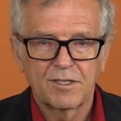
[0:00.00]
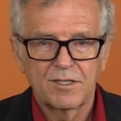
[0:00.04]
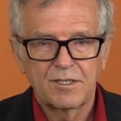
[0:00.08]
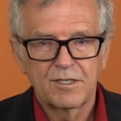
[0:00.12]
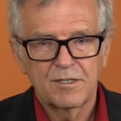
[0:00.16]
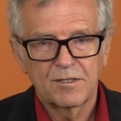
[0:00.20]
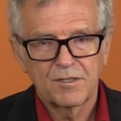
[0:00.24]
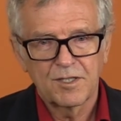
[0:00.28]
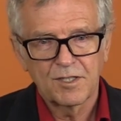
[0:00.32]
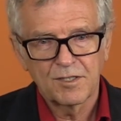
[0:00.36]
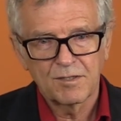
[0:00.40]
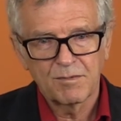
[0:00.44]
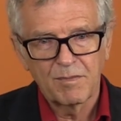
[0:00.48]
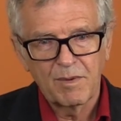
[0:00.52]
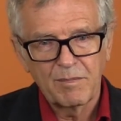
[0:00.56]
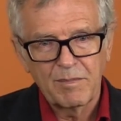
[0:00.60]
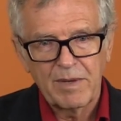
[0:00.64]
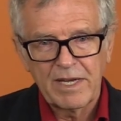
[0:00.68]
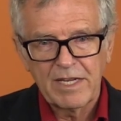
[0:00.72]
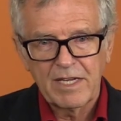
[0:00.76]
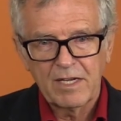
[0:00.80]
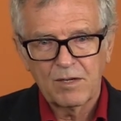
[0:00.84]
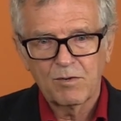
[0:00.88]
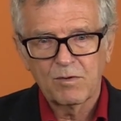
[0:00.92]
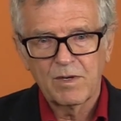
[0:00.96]
and there's this
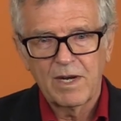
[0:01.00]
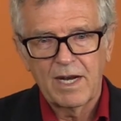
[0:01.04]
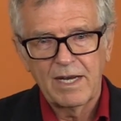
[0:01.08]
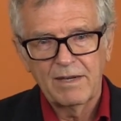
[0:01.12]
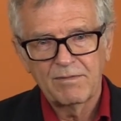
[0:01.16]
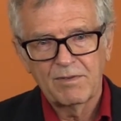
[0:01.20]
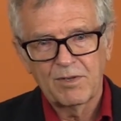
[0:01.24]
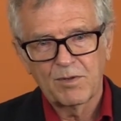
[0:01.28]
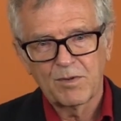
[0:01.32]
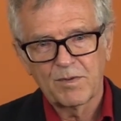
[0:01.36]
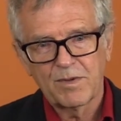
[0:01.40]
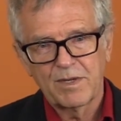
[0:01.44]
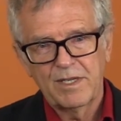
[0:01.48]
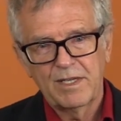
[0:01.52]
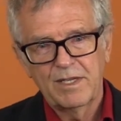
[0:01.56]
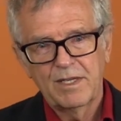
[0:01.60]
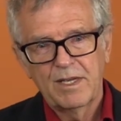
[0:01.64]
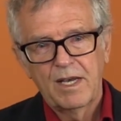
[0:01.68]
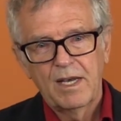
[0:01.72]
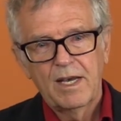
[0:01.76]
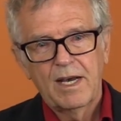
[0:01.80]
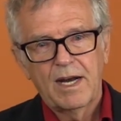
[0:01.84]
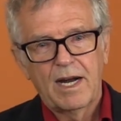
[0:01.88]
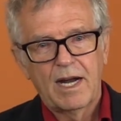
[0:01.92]
mimetic rivalry.